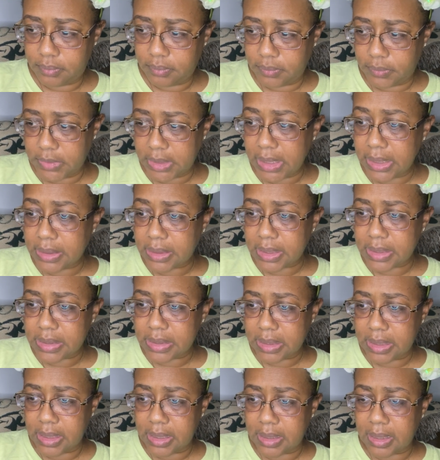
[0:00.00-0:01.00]
I think that's
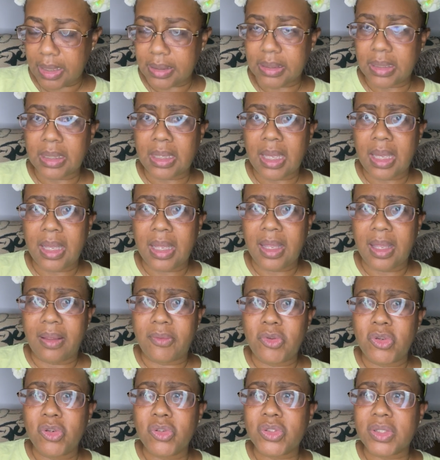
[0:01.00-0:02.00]
it. I think I have,
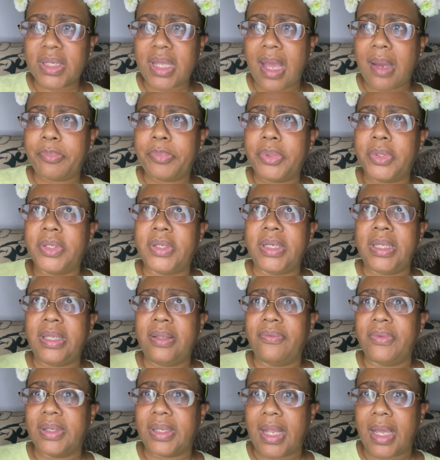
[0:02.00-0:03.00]
usually I put
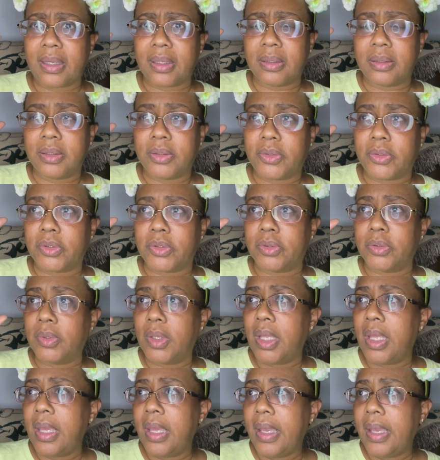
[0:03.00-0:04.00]
even like a little
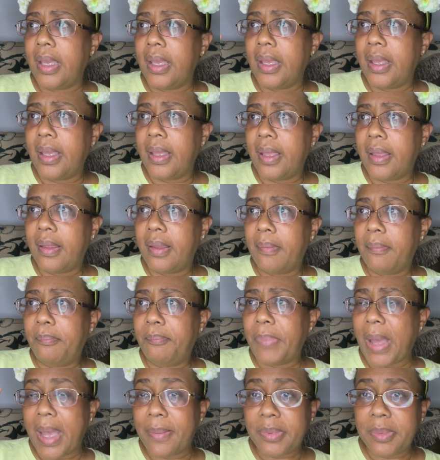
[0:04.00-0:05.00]

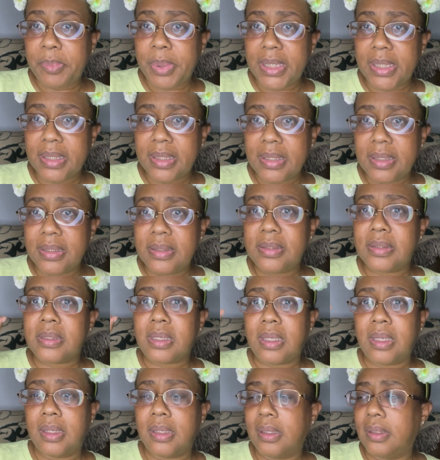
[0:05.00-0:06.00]
bobby pins
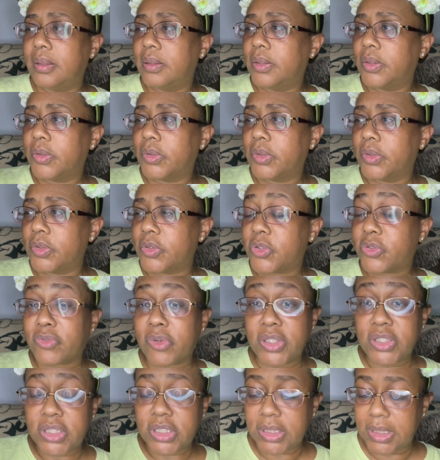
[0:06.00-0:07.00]
and a little
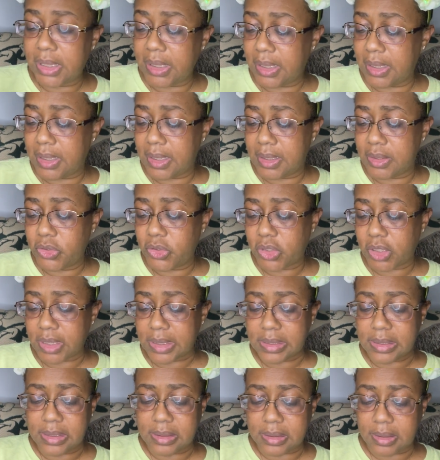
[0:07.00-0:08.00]
scrunchie in
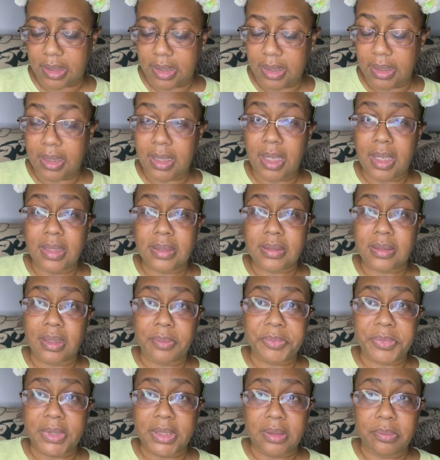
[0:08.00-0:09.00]
just in case
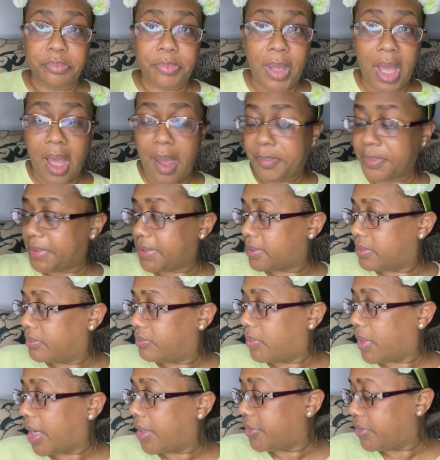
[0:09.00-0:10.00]
something pops
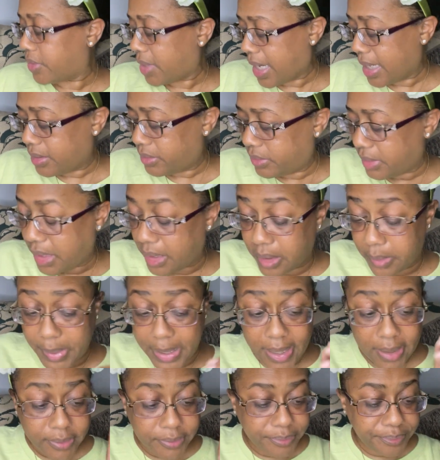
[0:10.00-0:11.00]
while you're out and
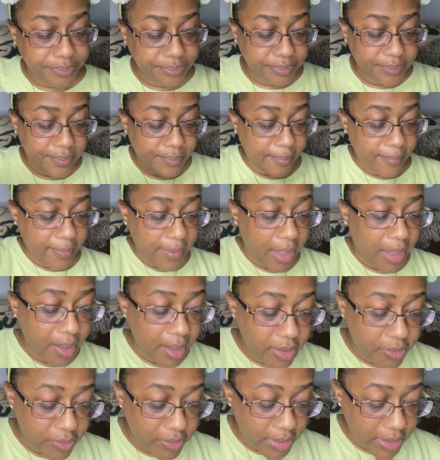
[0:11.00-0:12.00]
about
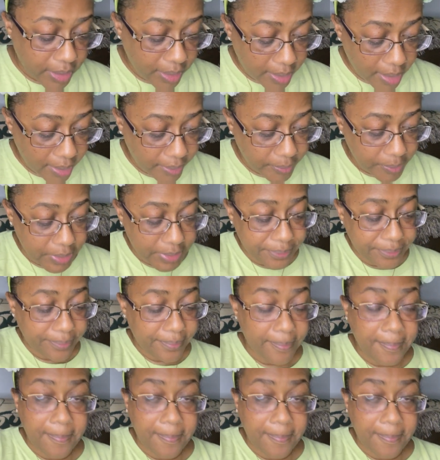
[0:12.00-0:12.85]
and you need another one.